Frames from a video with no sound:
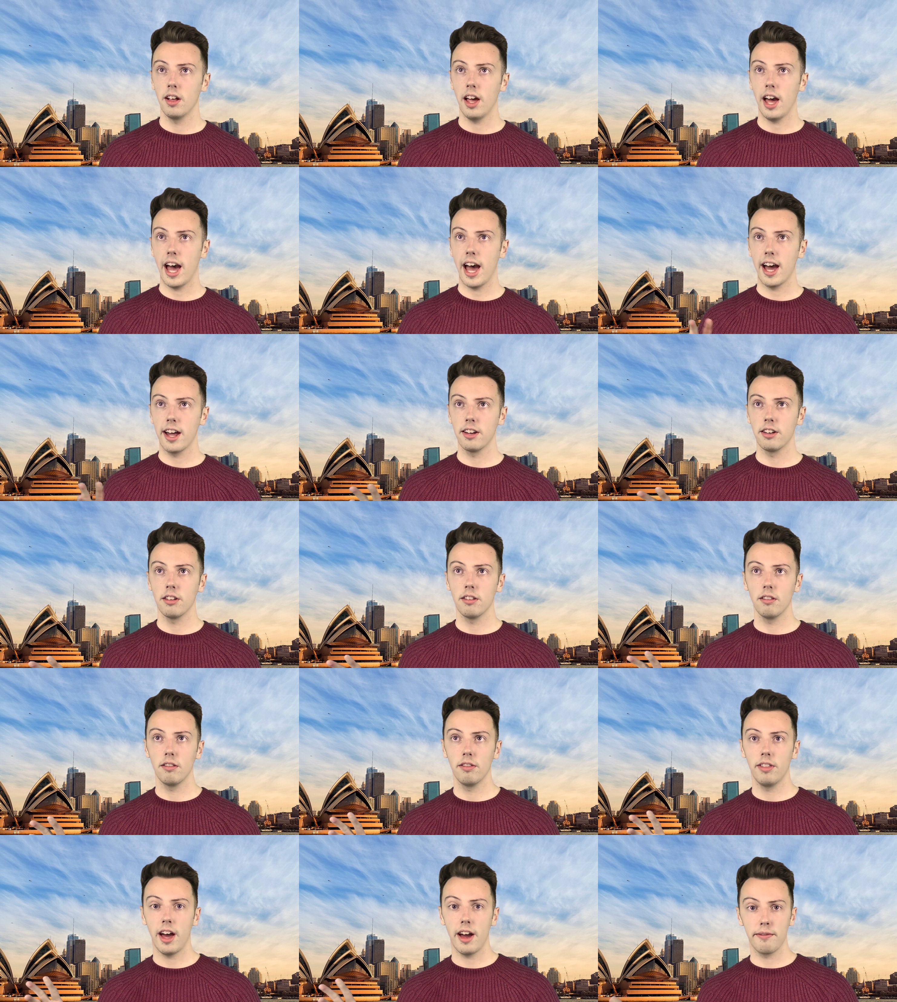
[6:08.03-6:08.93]
had
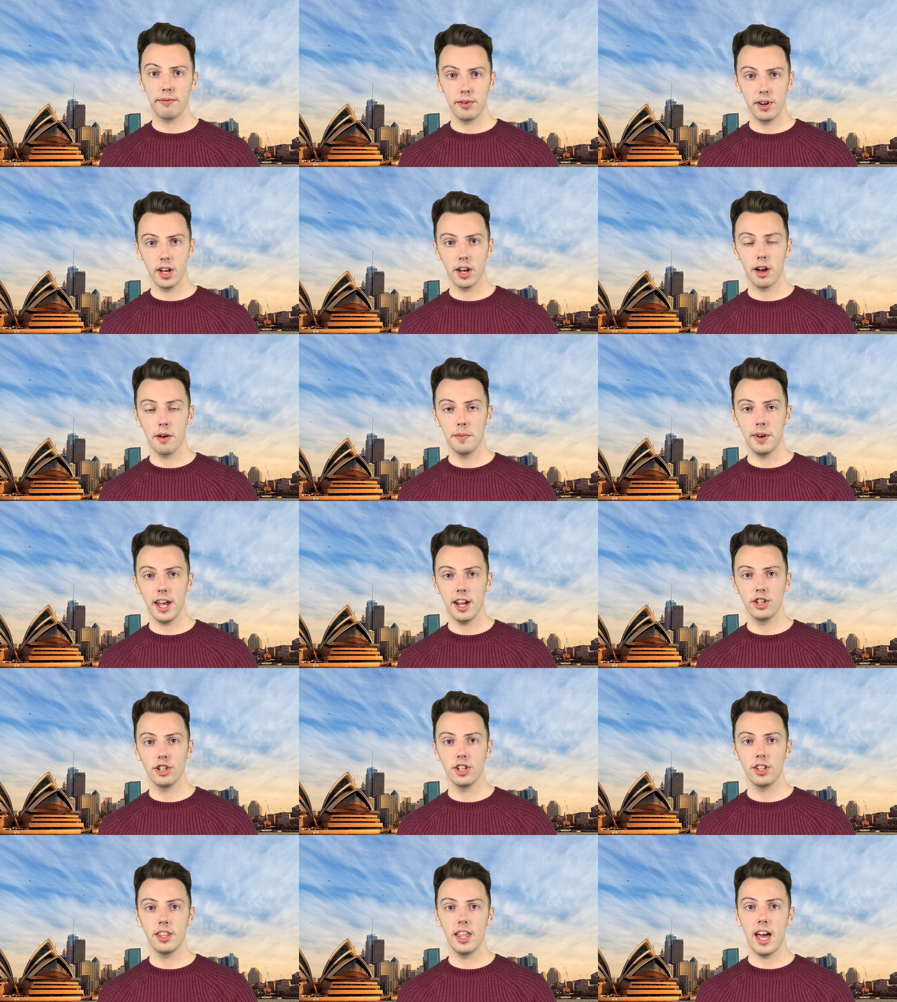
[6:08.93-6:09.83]
that free
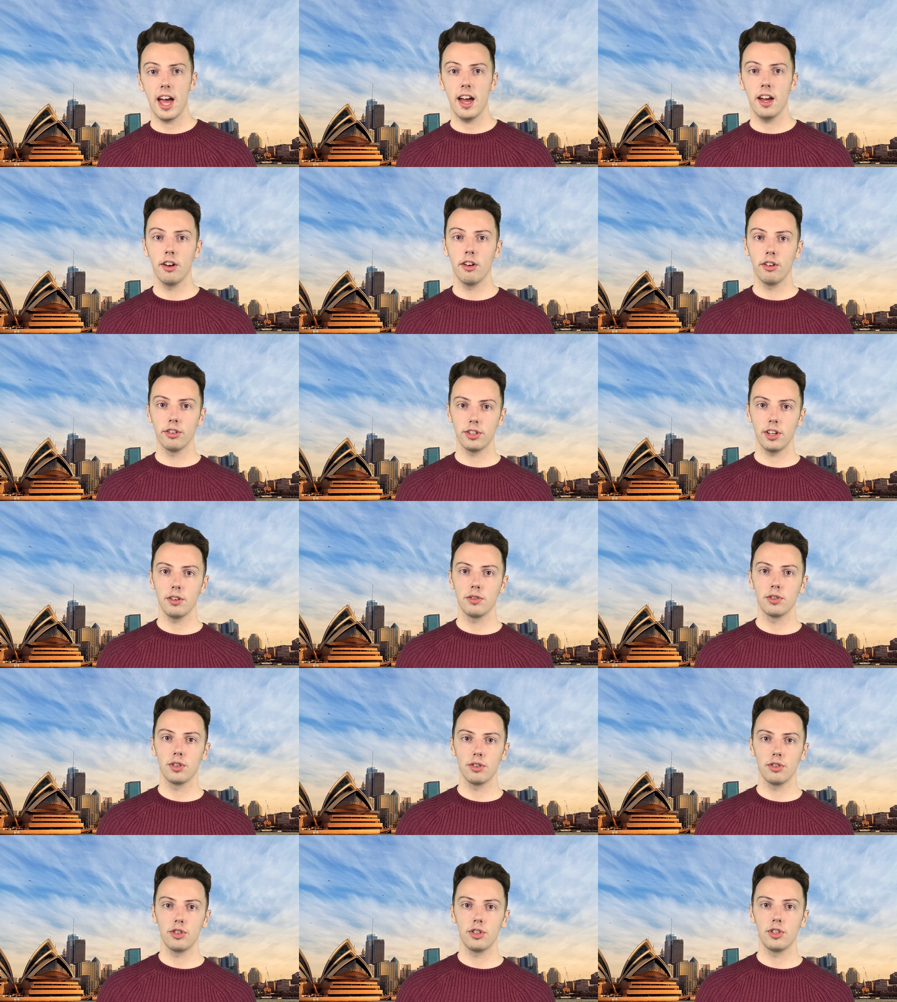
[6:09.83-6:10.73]
accommodation there and also
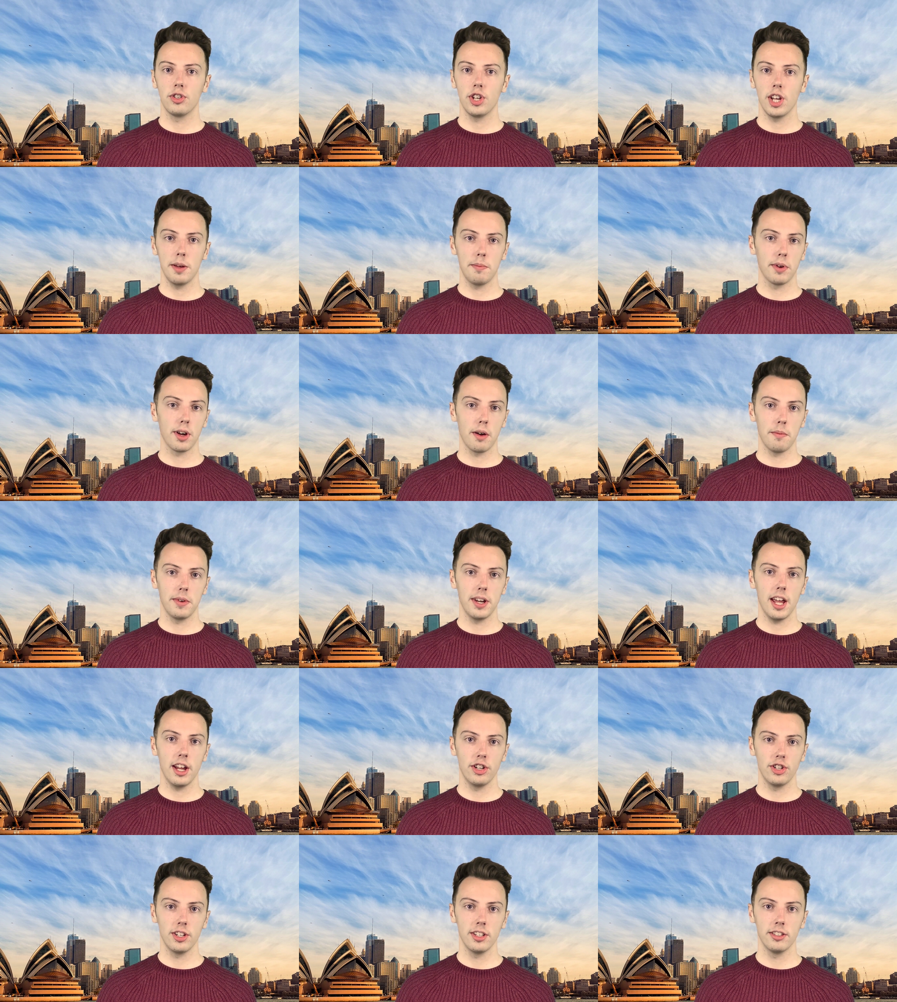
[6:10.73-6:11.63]
such cheap
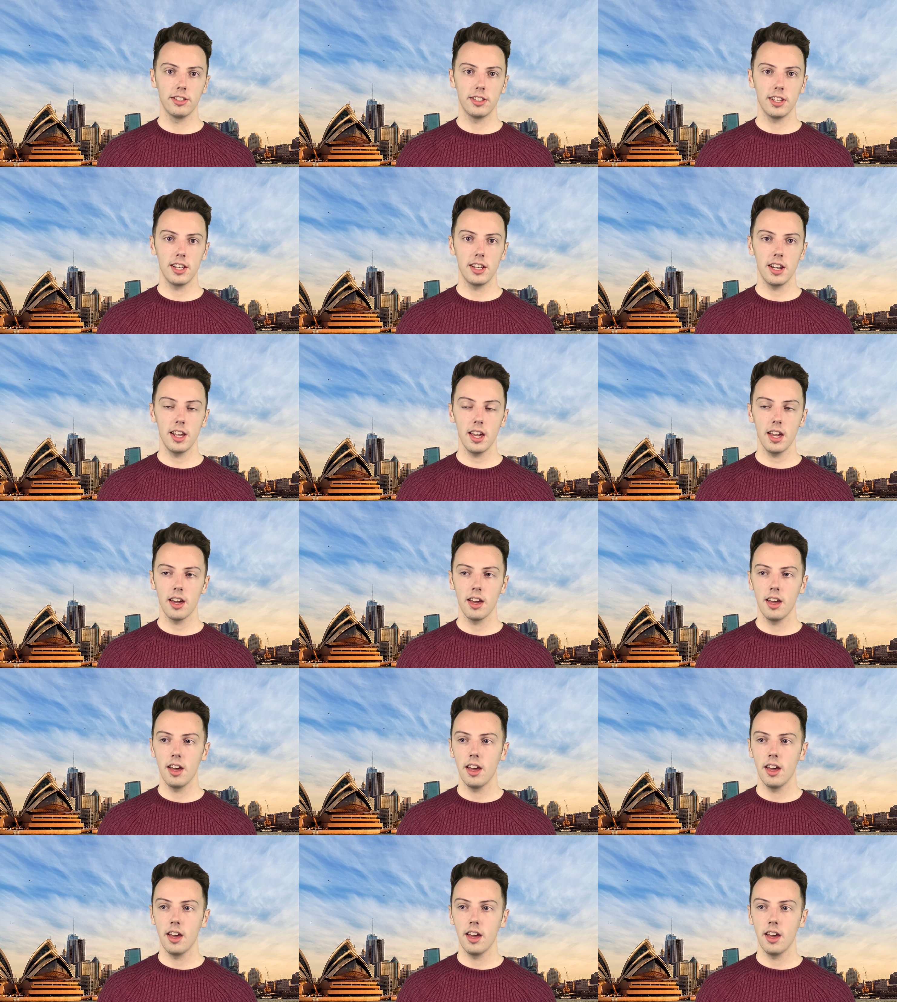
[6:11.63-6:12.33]
accommodation in Sydney.